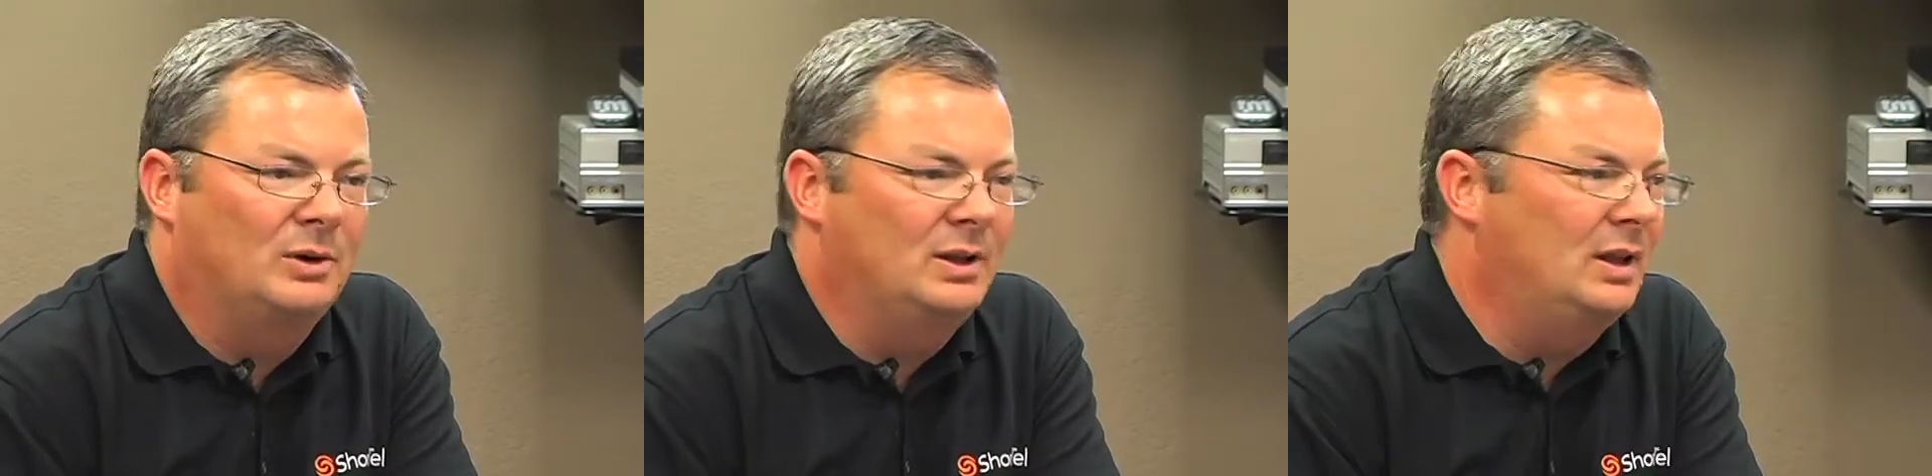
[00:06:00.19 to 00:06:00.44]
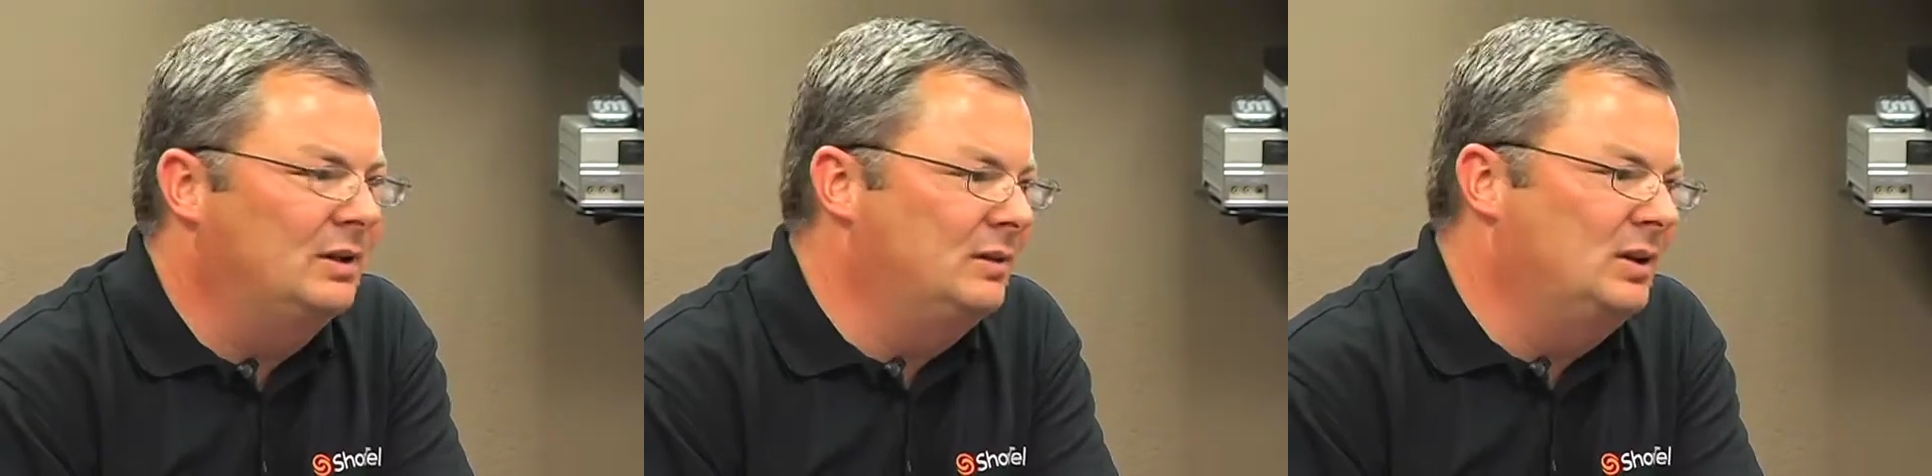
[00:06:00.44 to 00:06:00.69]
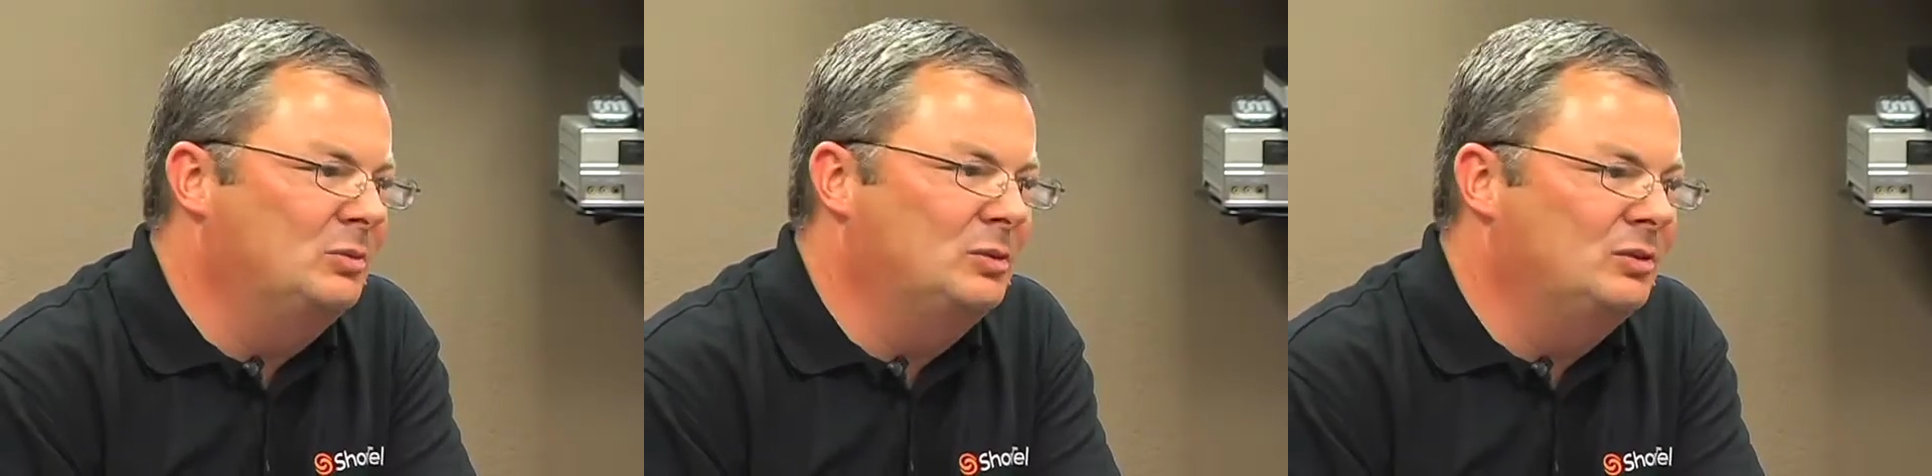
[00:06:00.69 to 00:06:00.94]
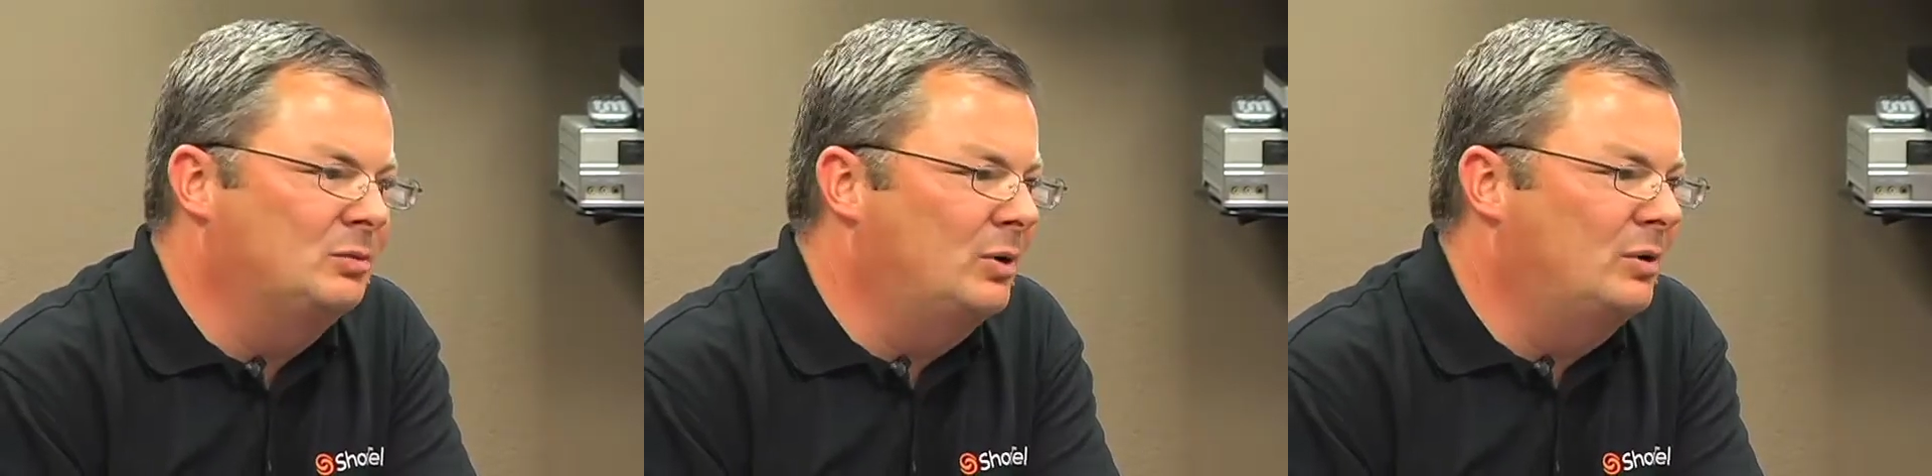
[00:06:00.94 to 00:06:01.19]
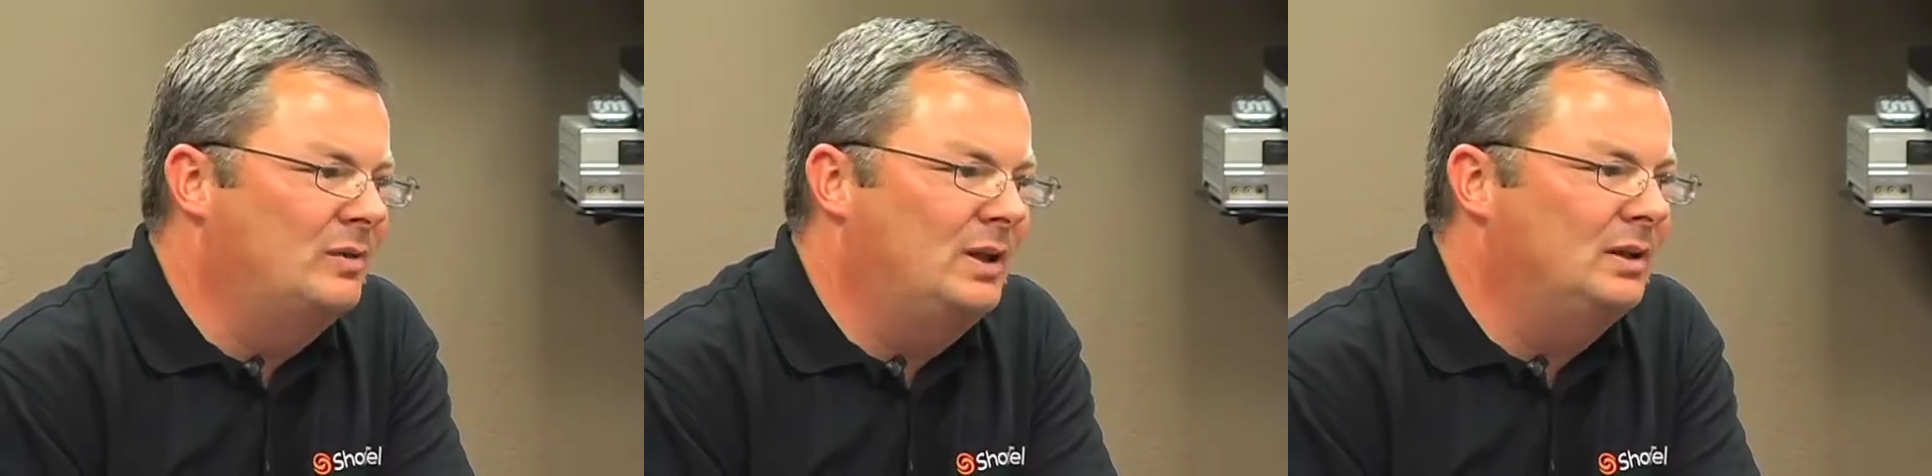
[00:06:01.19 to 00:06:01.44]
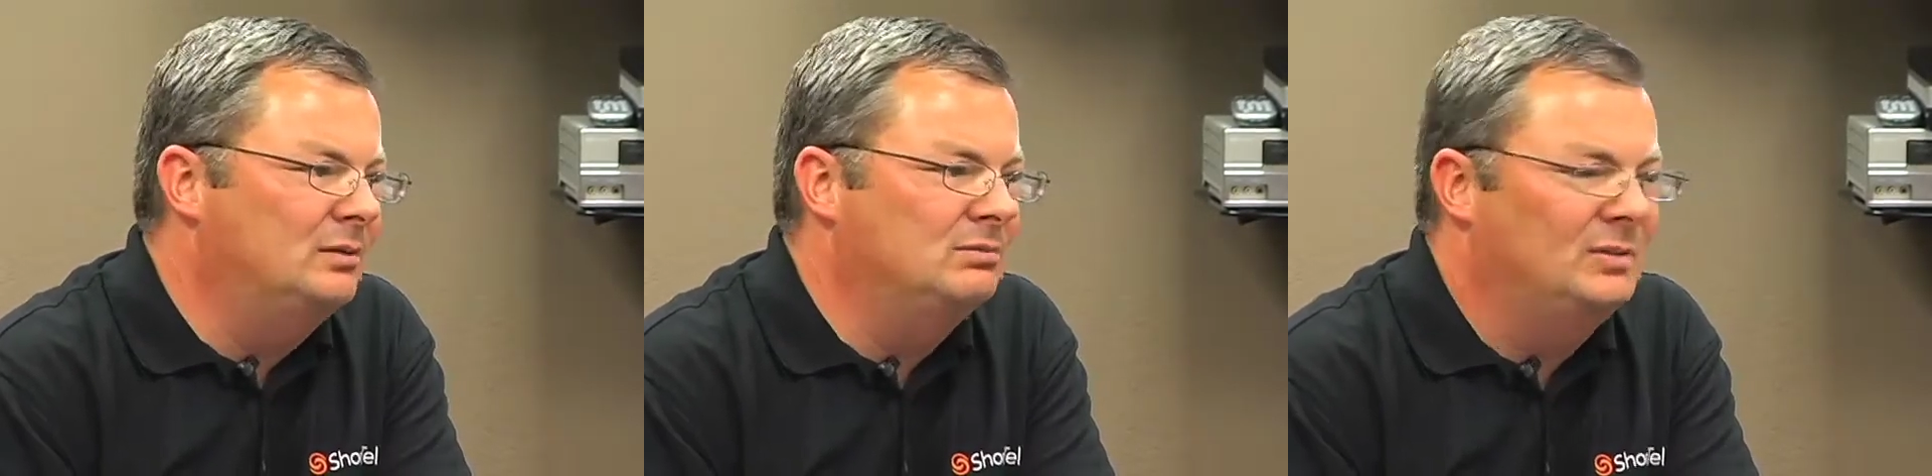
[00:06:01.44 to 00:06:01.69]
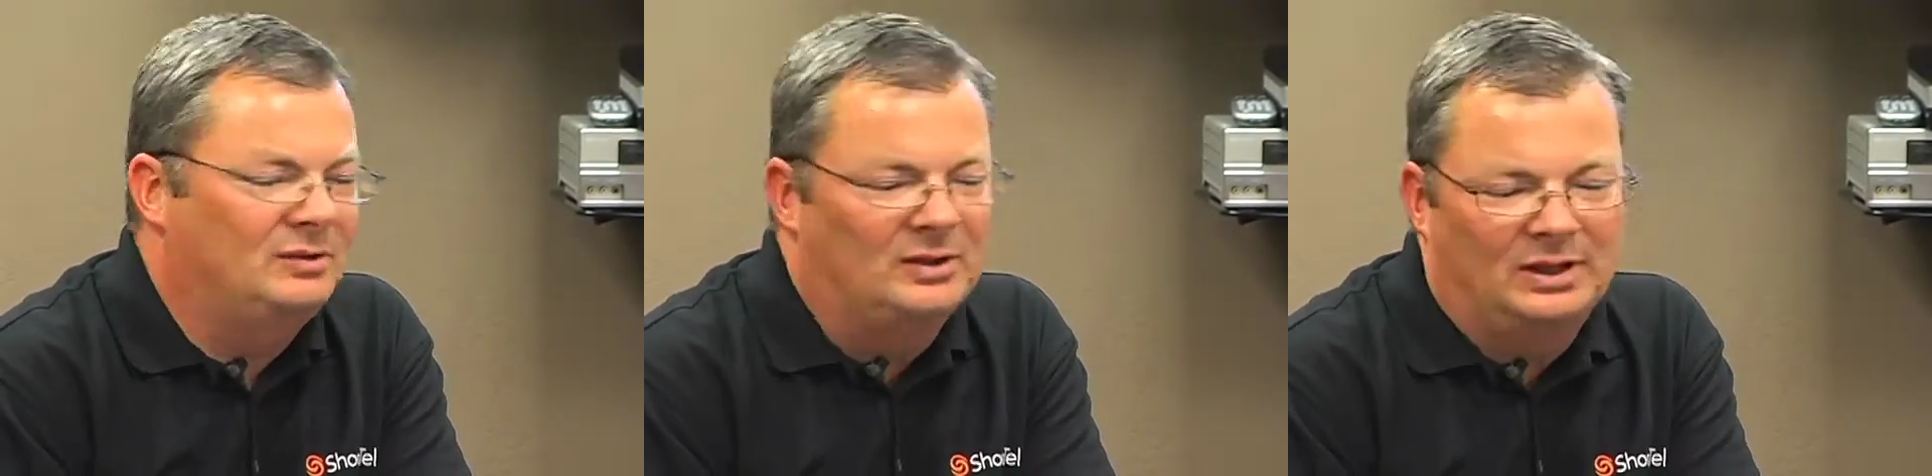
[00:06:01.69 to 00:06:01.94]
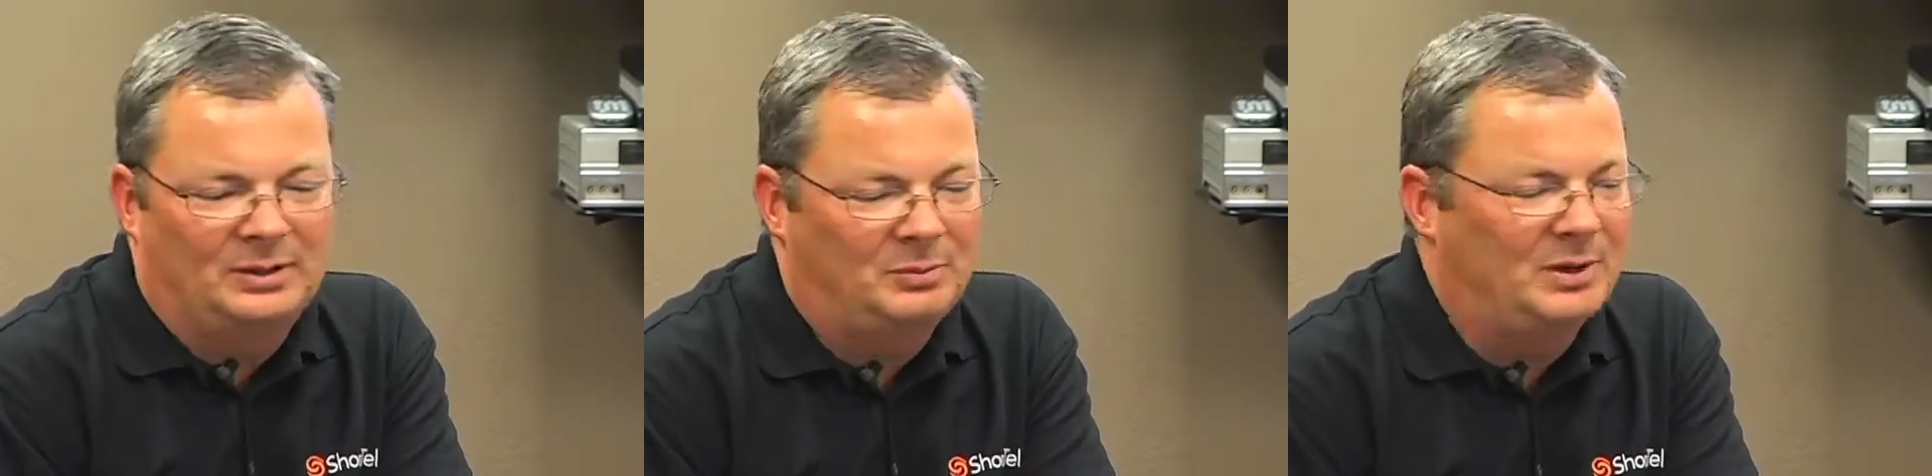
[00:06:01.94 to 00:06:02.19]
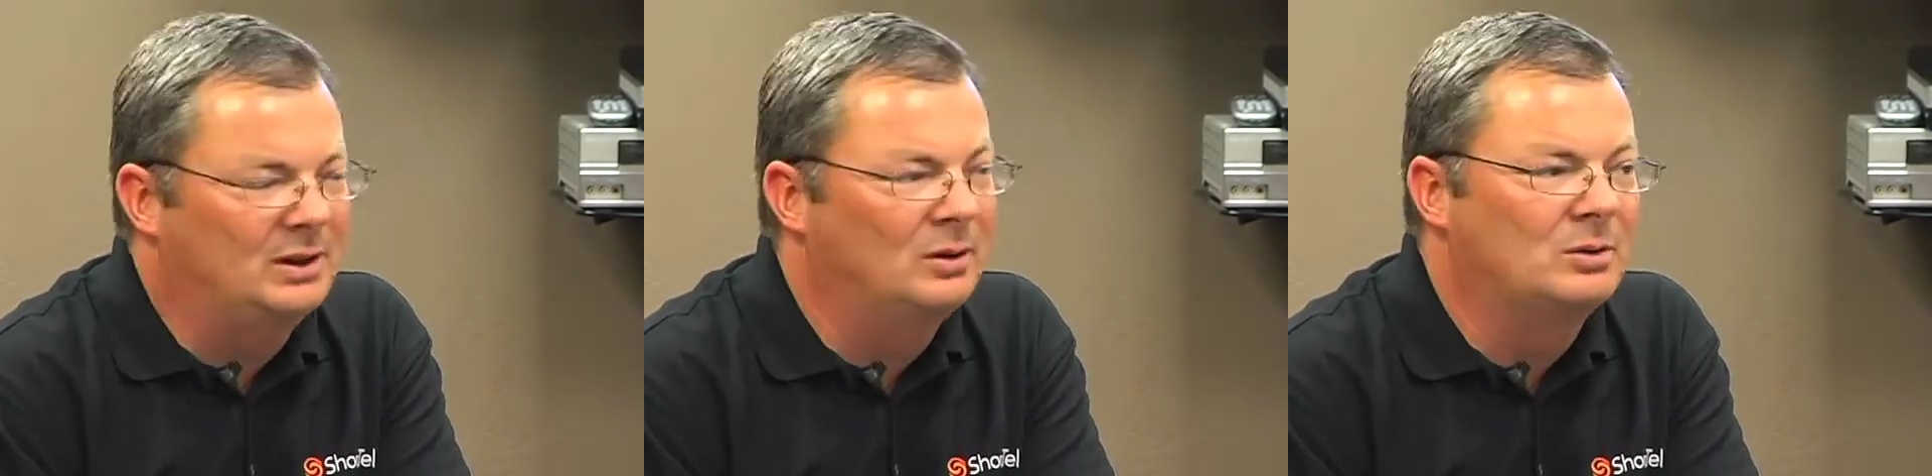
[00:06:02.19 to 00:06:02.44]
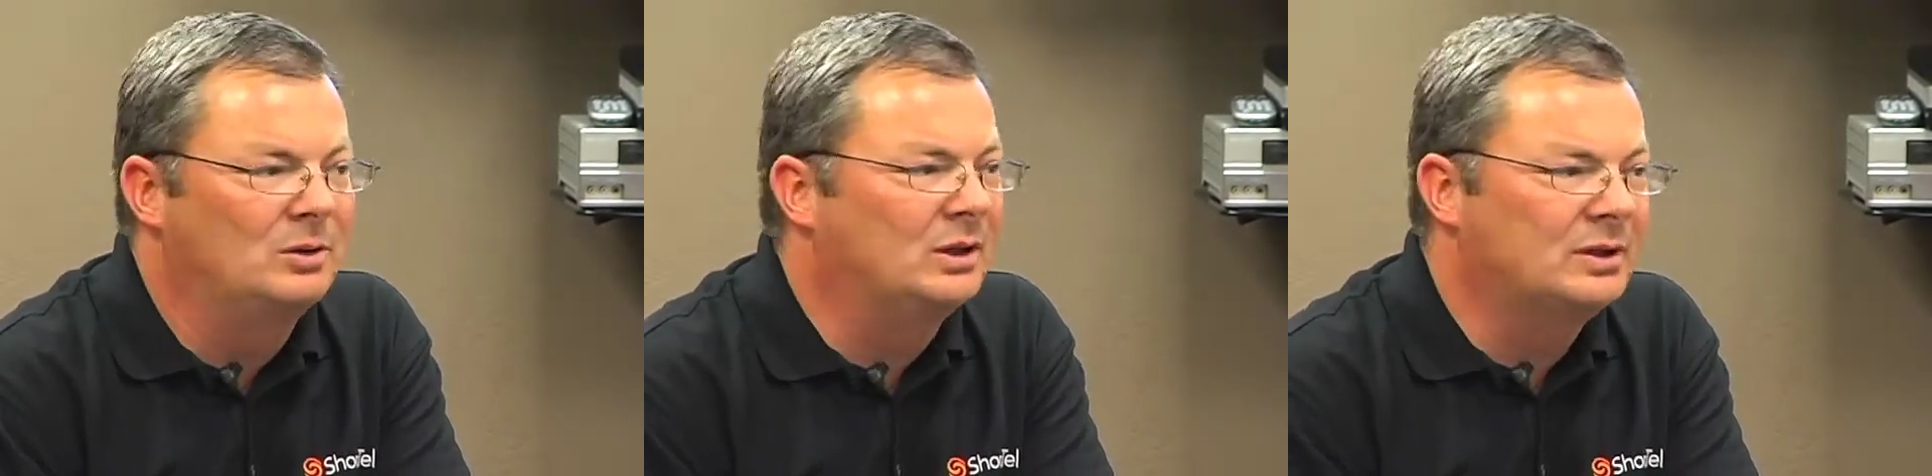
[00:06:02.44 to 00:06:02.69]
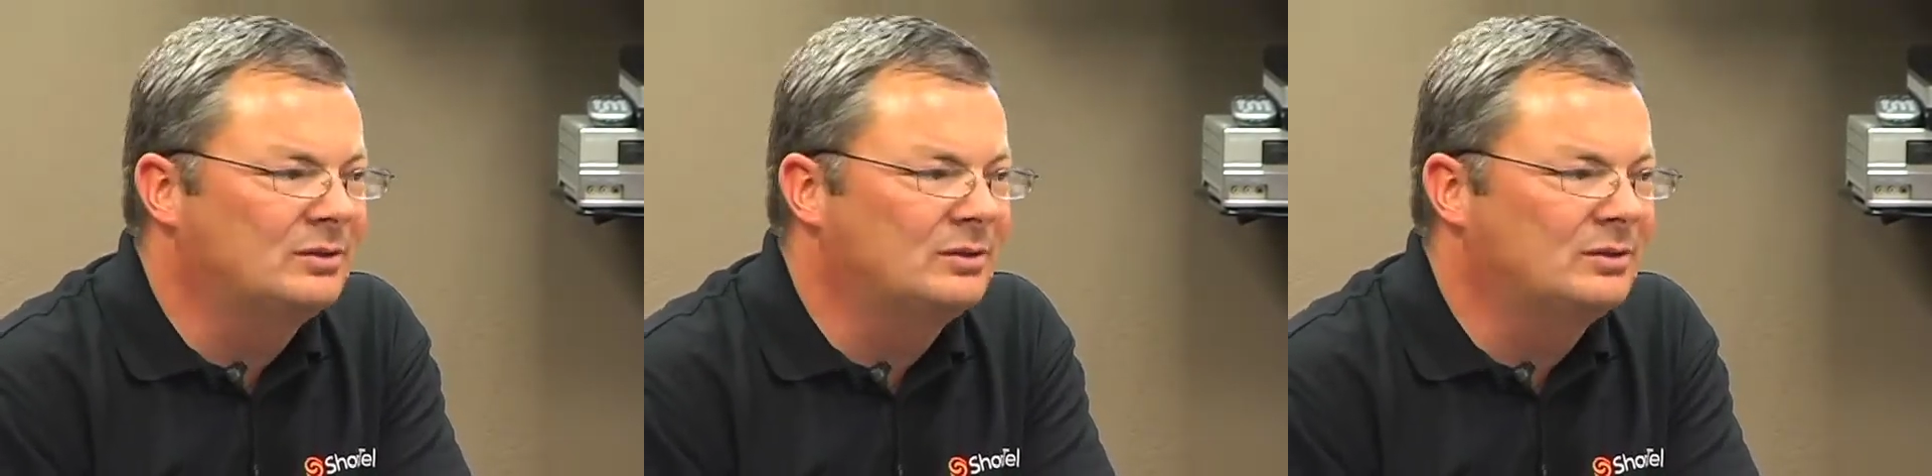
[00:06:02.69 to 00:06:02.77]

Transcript: When he logs in and moves his profile, he's not able to make local and long